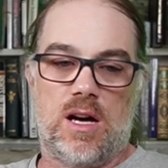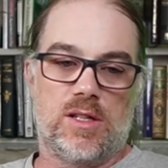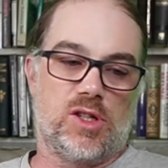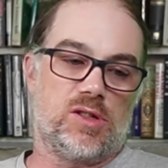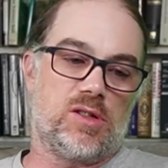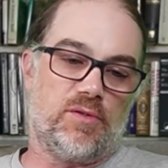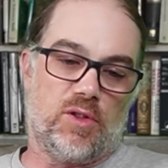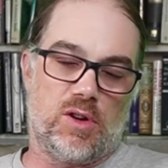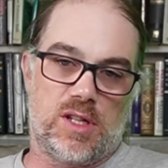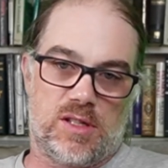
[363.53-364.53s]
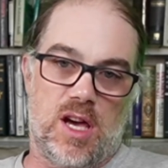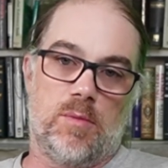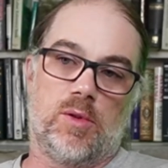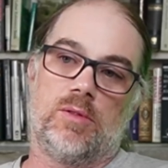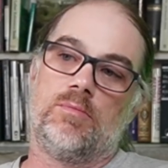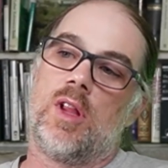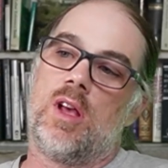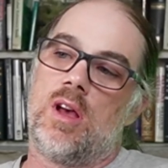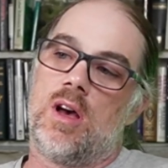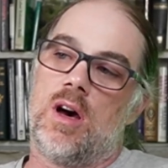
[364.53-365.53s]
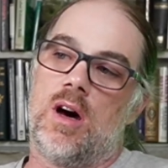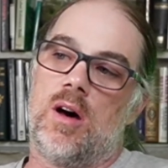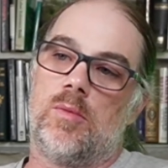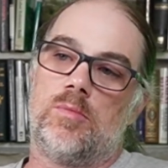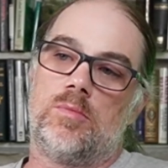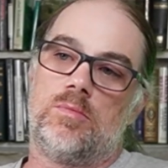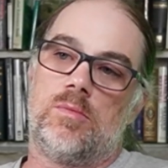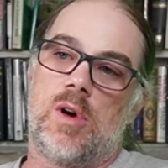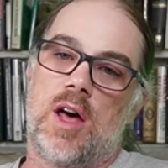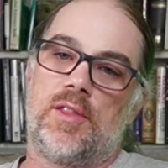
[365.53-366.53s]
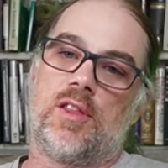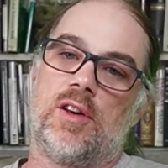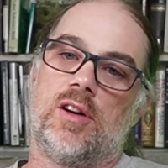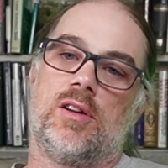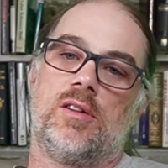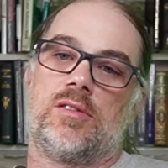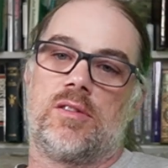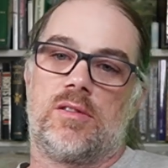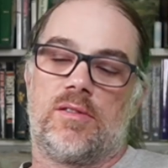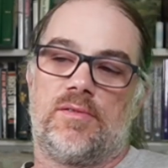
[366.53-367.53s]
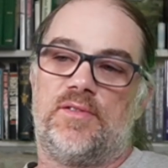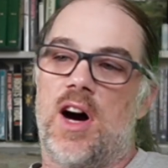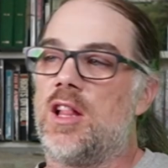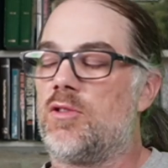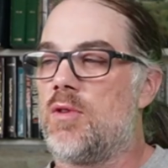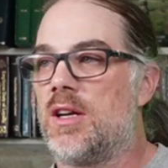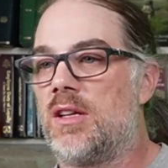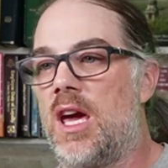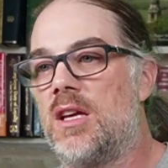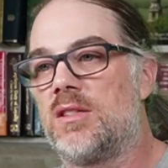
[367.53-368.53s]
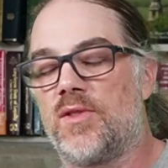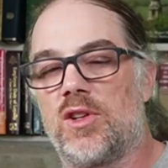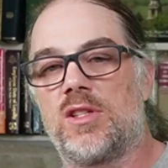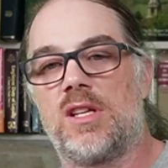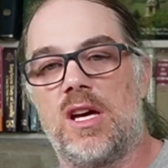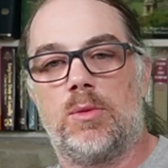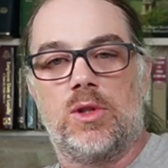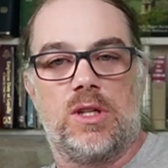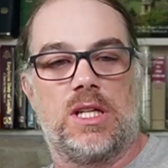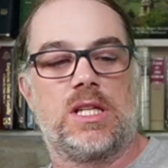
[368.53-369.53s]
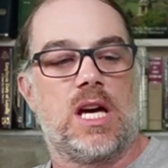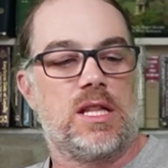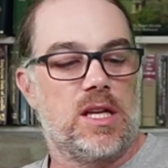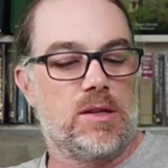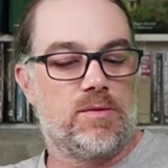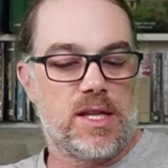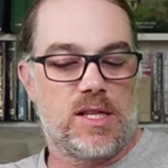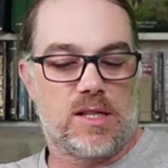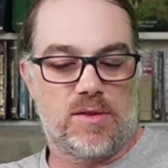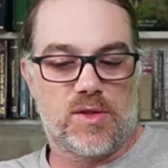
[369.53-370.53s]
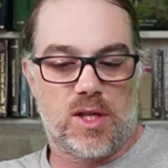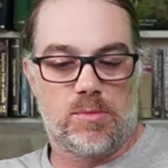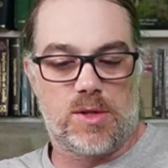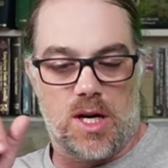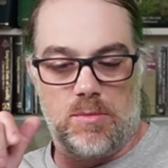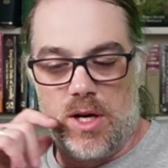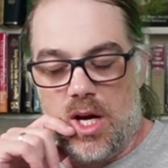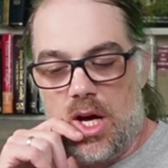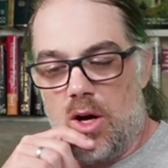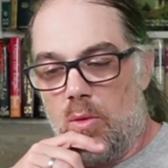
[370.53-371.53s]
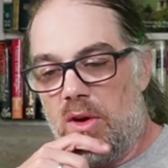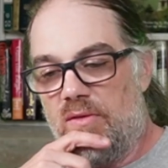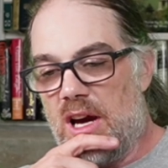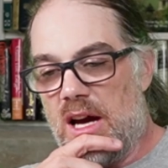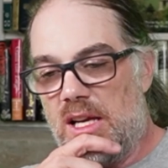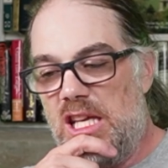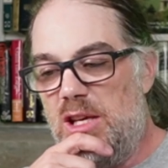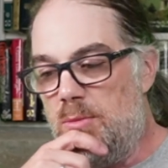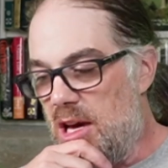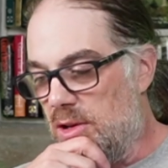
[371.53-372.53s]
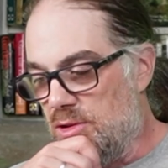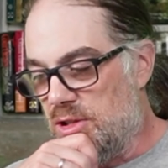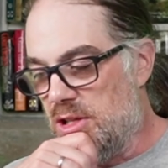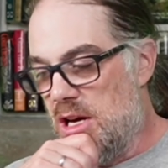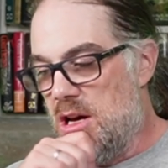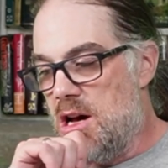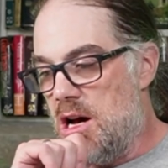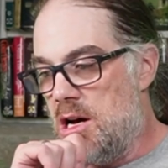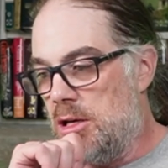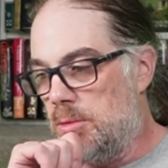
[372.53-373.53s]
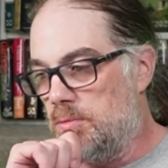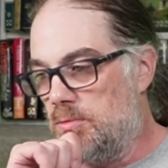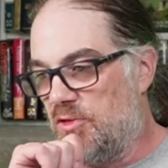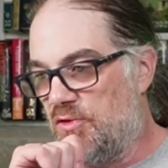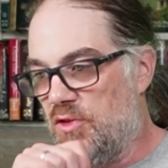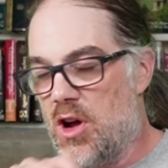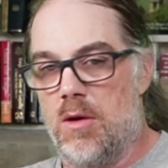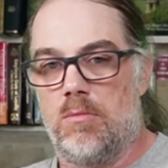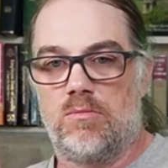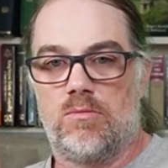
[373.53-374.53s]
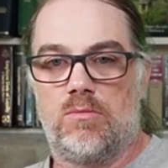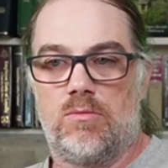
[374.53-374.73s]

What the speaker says: just a for example. On the Folleron case, for example, and again, I think they've slipped up. We've got emails from